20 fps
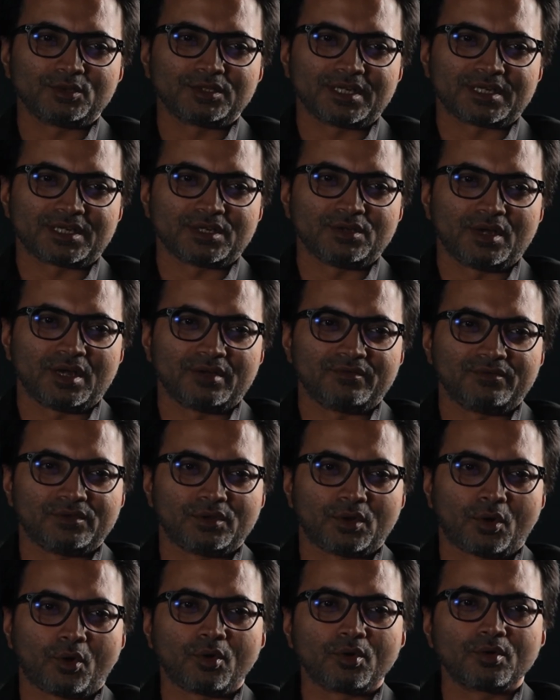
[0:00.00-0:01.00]
that you have
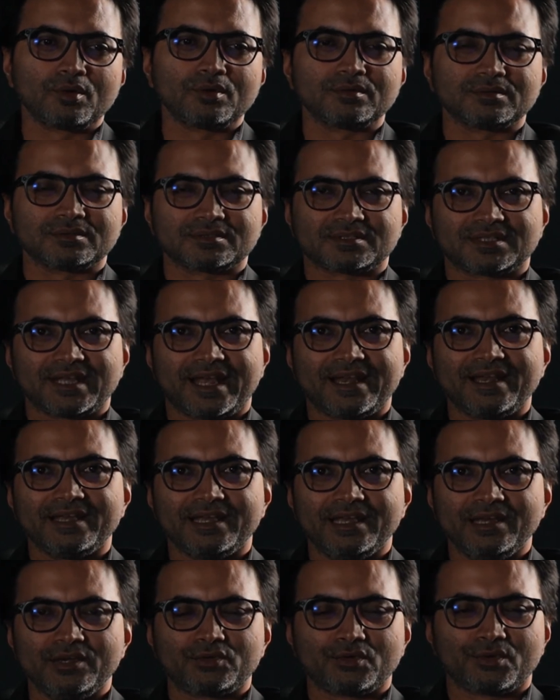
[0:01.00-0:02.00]

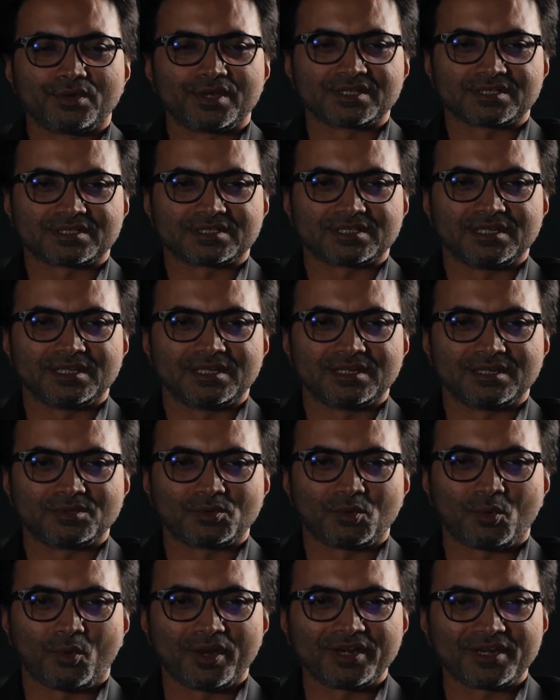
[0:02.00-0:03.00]
long-standing interest in
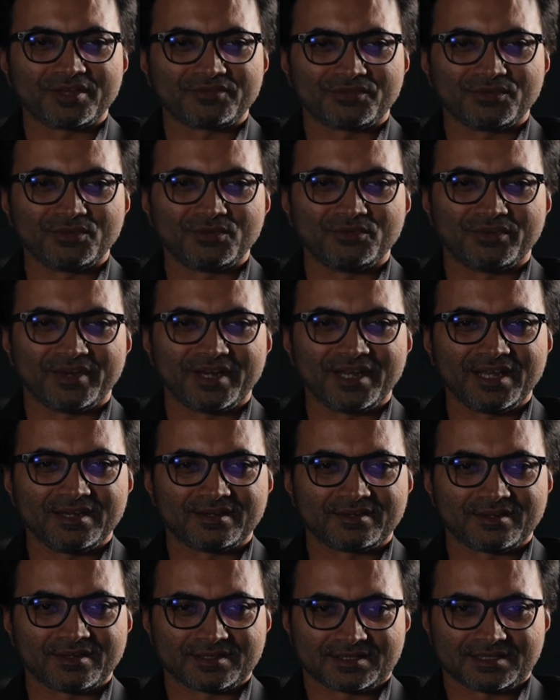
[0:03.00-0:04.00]
quite a few very
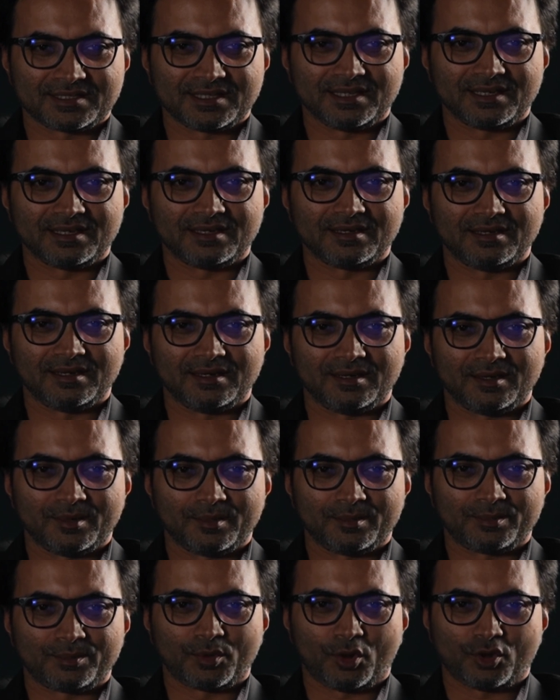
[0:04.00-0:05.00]
interesting
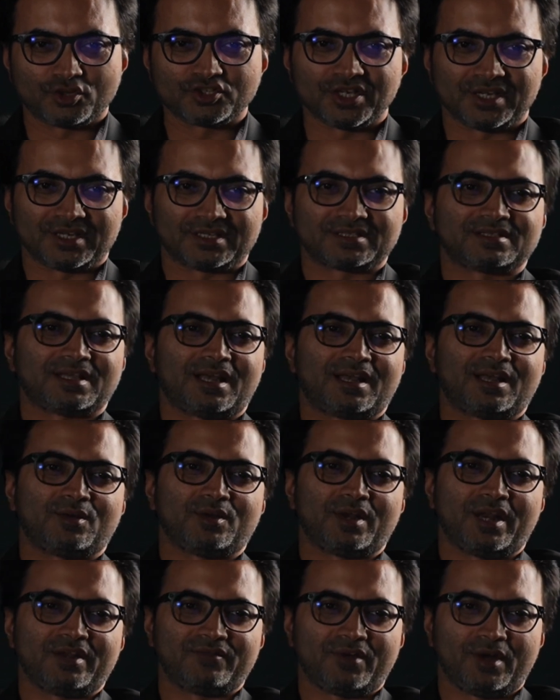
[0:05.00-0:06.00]
projects
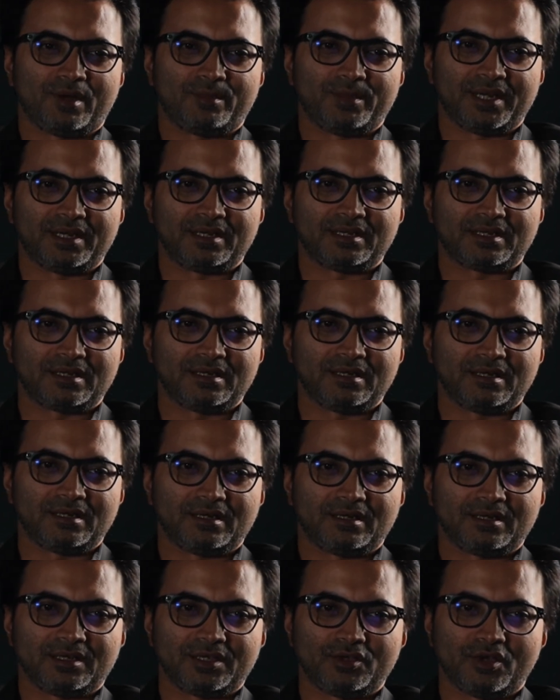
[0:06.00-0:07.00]
around environment.
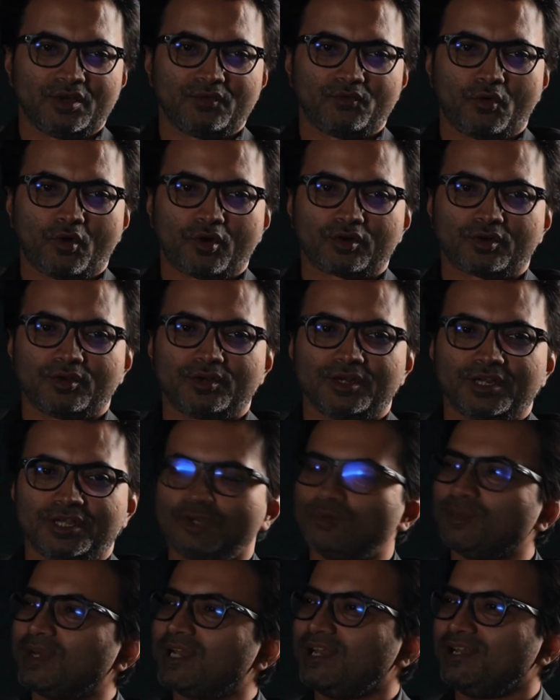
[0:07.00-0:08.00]
You have worked on
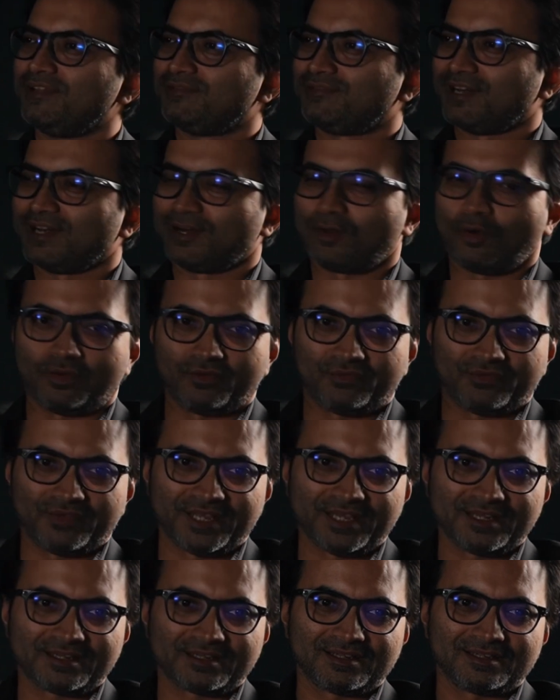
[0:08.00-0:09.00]
human-elephant
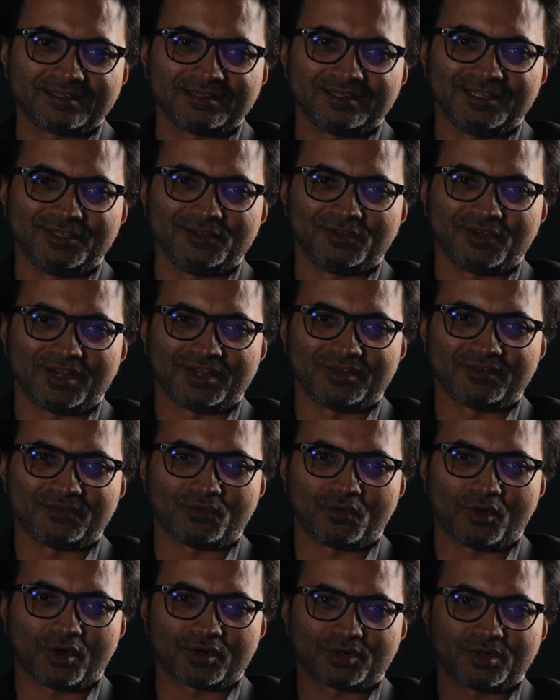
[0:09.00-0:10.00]
conflict. You have
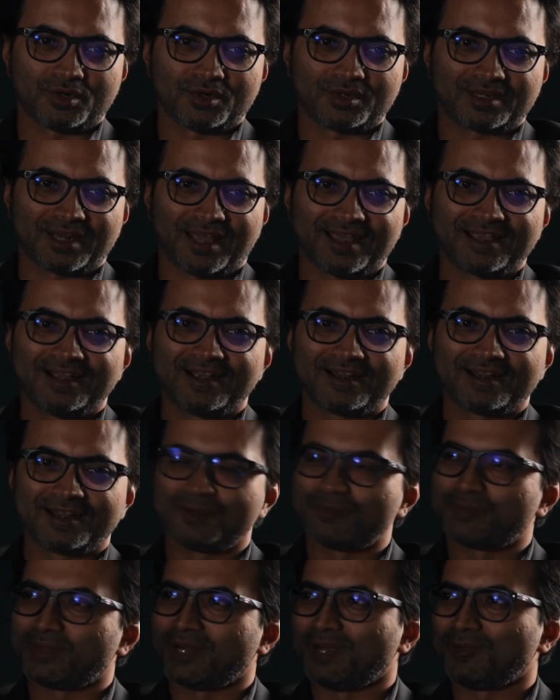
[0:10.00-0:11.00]
worked on tiger
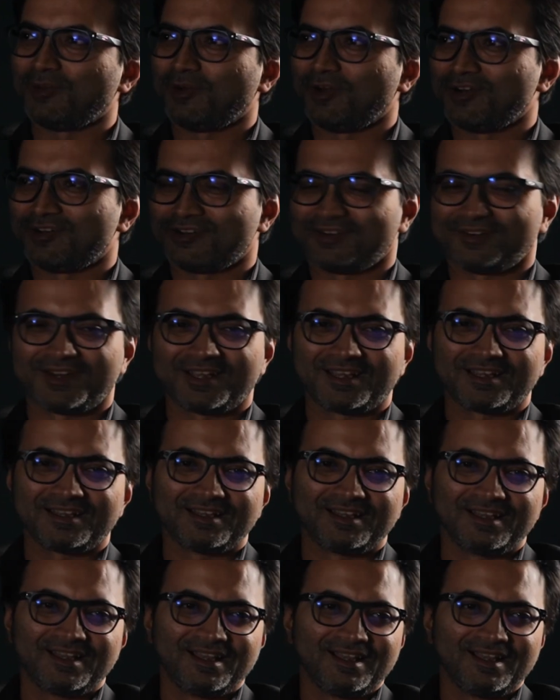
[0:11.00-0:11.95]
and prey monitoring,